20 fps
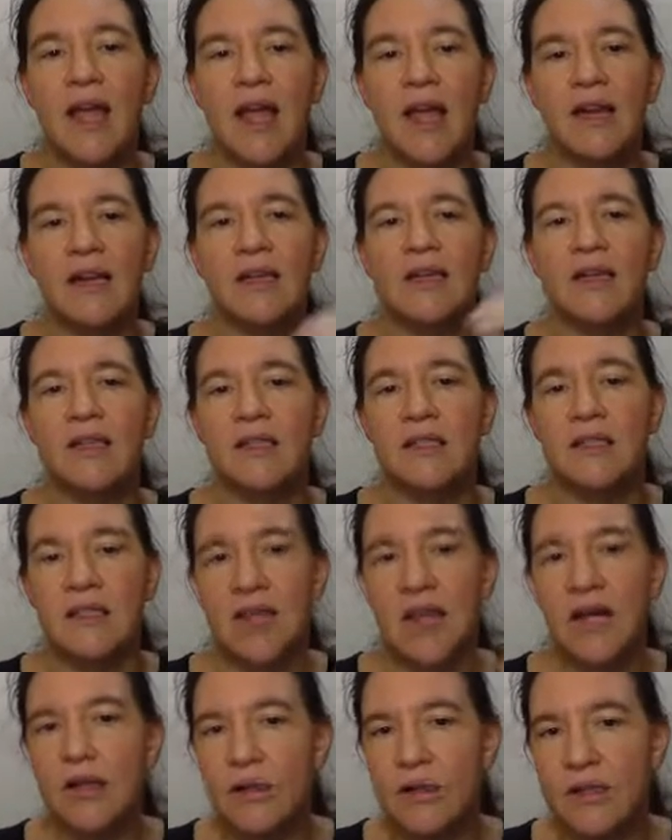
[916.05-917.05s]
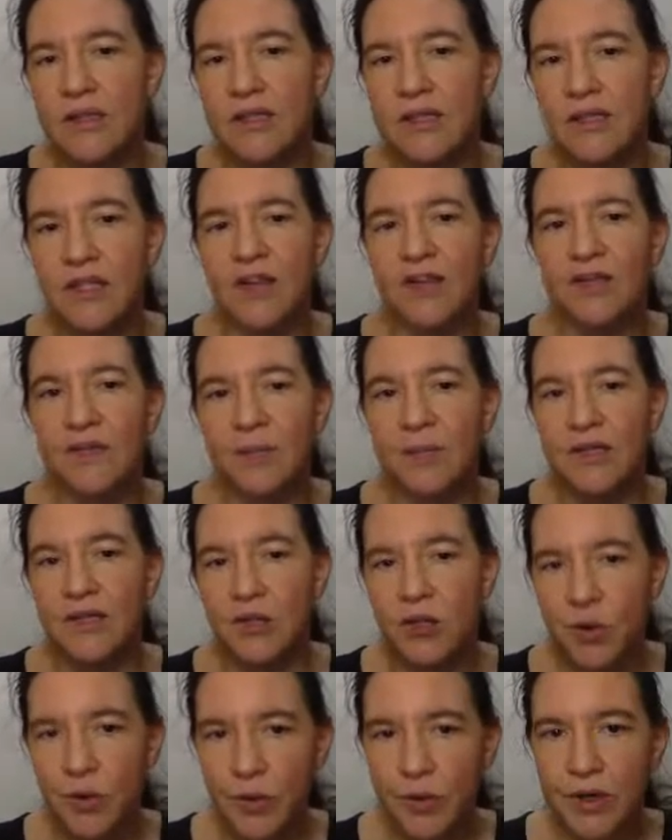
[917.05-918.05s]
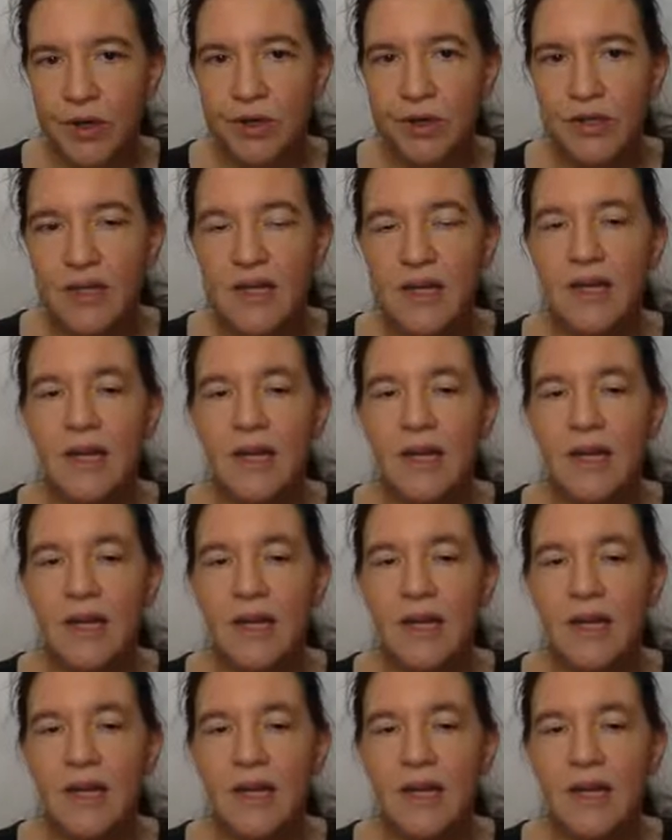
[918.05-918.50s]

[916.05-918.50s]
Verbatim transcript: And index calculus in FP squared